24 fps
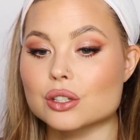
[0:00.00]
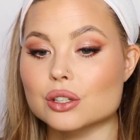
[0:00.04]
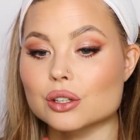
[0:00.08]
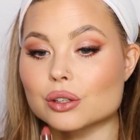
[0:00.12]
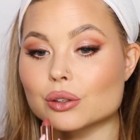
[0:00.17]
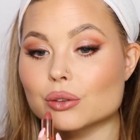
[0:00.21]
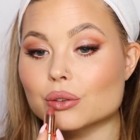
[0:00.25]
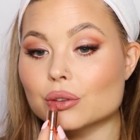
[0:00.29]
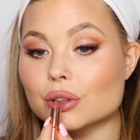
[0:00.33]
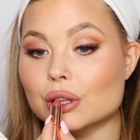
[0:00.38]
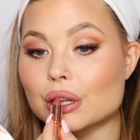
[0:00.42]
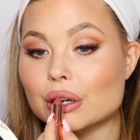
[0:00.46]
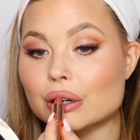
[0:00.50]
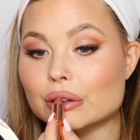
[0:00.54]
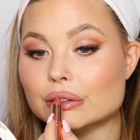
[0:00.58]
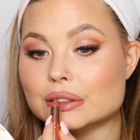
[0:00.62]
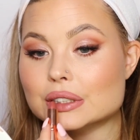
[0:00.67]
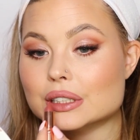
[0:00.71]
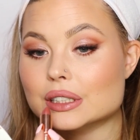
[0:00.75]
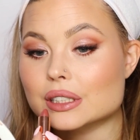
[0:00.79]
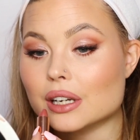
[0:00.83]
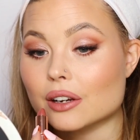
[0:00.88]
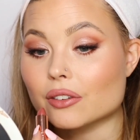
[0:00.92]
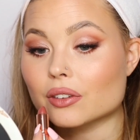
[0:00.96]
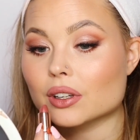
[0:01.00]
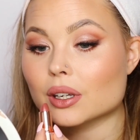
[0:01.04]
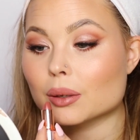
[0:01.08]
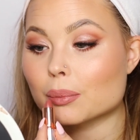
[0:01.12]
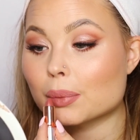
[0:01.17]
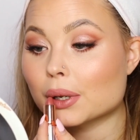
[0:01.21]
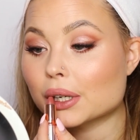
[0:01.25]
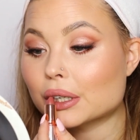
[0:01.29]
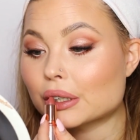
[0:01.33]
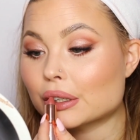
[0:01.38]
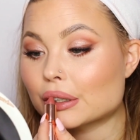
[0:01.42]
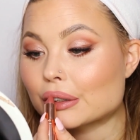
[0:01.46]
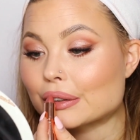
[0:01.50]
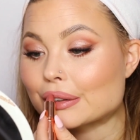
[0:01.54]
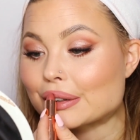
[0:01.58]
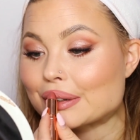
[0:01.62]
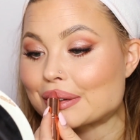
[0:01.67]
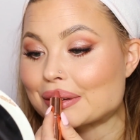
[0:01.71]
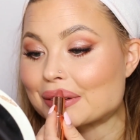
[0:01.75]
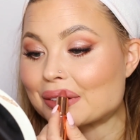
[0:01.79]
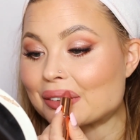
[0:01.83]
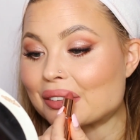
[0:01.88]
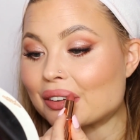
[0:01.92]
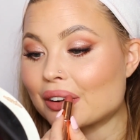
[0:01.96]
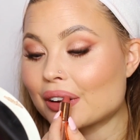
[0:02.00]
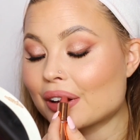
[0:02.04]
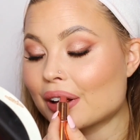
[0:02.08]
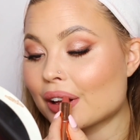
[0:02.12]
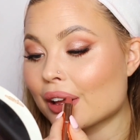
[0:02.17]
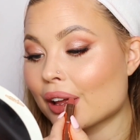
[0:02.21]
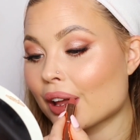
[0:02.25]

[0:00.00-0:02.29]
nude though. It's definitely a pinkier nude.